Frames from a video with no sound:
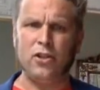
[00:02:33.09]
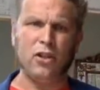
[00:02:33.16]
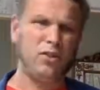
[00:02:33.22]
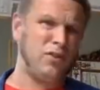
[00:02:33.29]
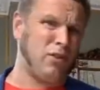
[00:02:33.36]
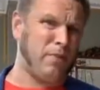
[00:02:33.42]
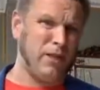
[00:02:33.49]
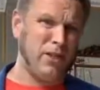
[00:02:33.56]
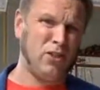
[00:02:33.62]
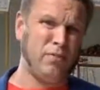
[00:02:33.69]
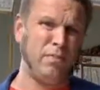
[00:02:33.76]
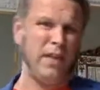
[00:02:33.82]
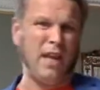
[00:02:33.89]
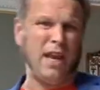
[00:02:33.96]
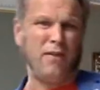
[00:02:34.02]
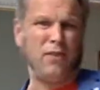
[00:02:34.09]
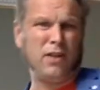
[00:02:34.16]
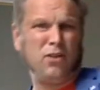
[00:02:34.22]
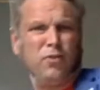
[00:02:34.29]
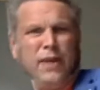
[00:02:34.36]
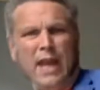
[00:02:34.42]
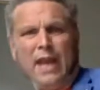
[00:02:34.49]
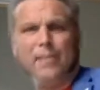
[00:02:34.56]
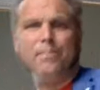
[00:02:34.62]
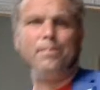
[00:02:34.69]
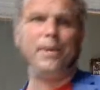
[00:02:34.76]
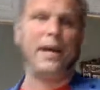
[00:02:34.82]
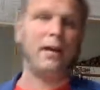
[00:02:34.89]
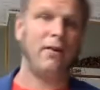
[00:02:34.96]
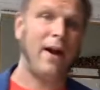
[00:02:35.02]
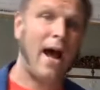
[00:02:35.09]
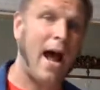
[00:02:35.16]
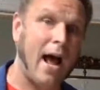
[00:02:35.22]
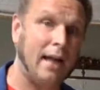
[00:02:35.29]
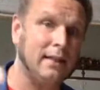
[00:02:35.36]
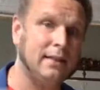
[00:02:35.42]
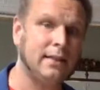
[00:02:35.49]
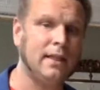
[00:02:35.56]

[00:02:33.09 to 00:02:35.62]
so we should be able to create better ads.